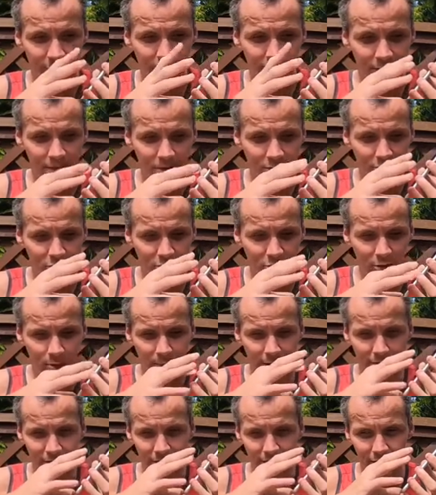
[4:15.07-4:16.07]
So
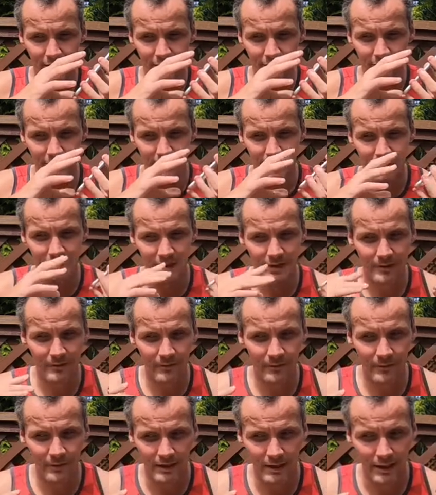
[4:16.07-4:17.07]
basically,
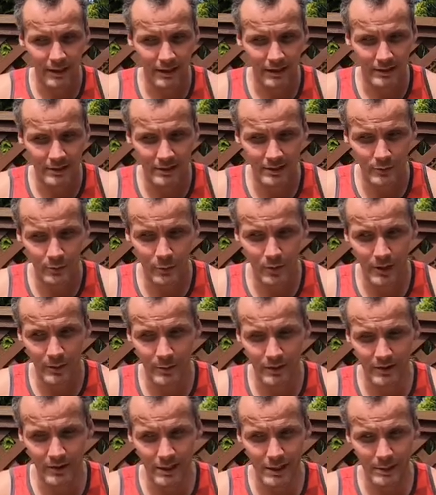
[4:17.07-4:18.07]
I swipe, it tells
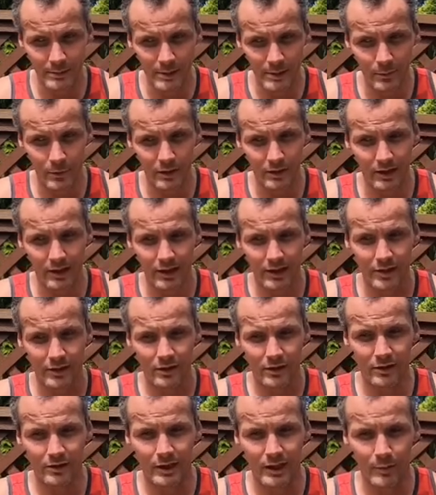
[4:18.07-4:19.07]
me what icon
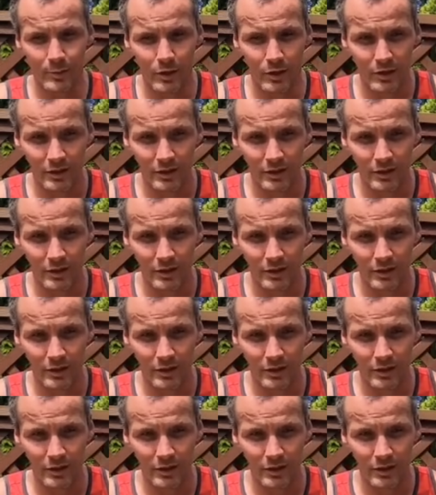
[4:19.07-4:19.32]
I'm on.